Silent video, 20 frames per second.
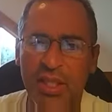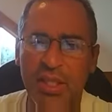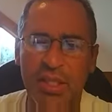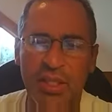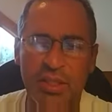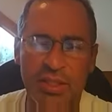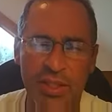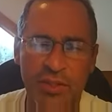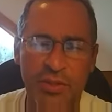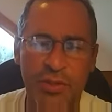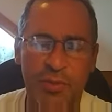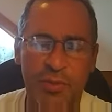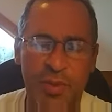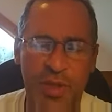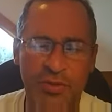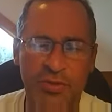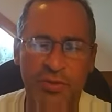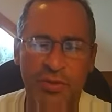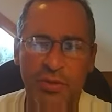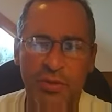It's actually
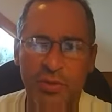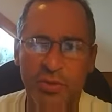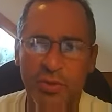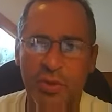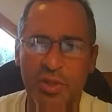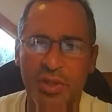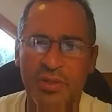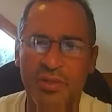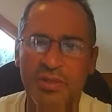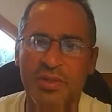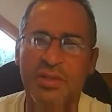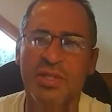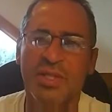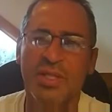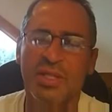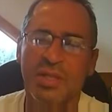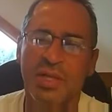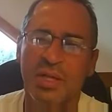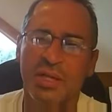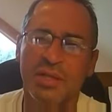bad for your joints.
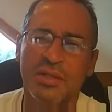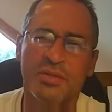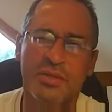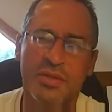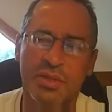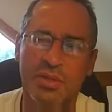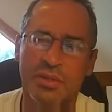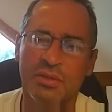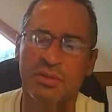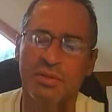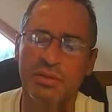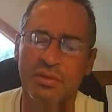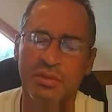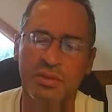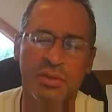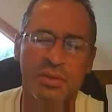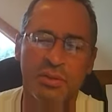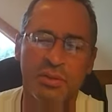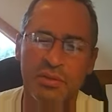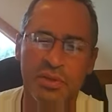And honestly, you're
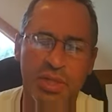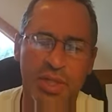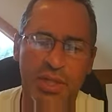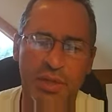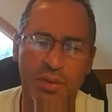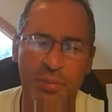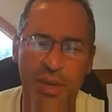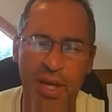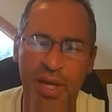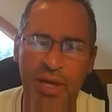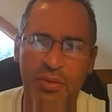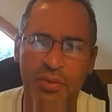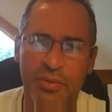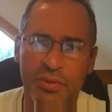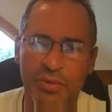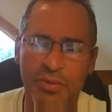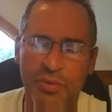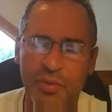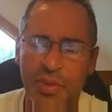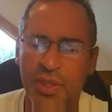going to lose a lot of power
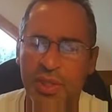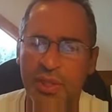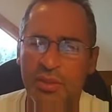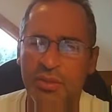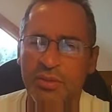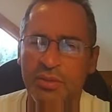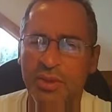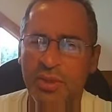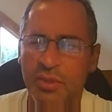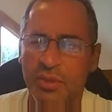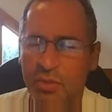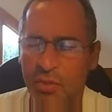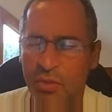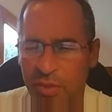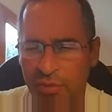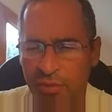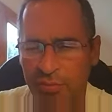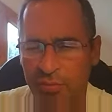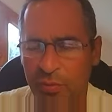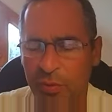as well. You don't
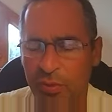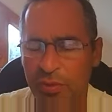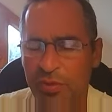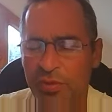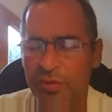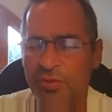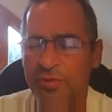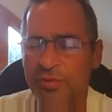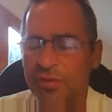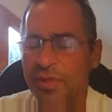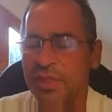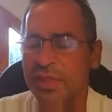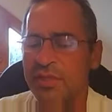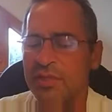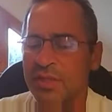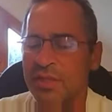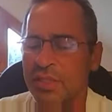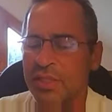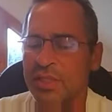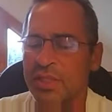want to force your foot
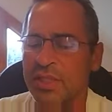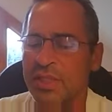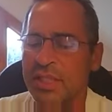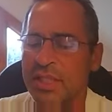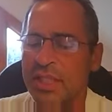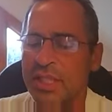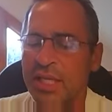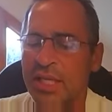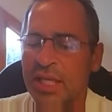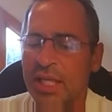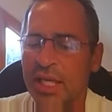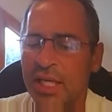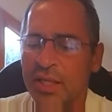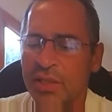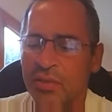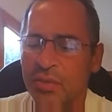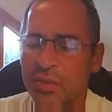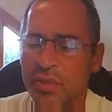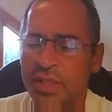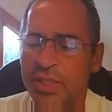into any
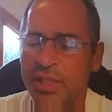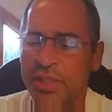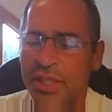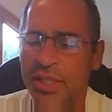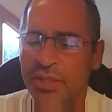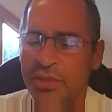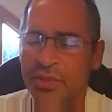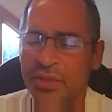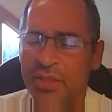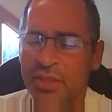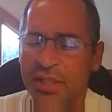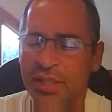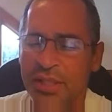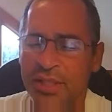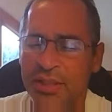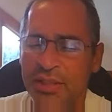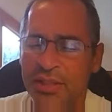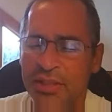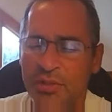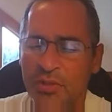orientation that
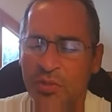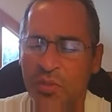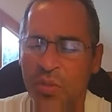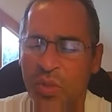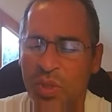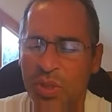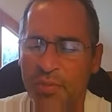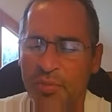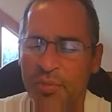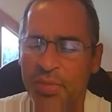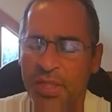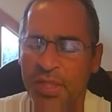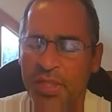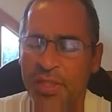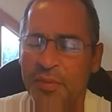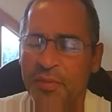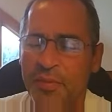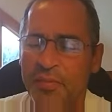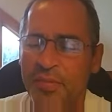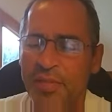it doesn't want to
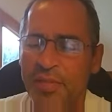be.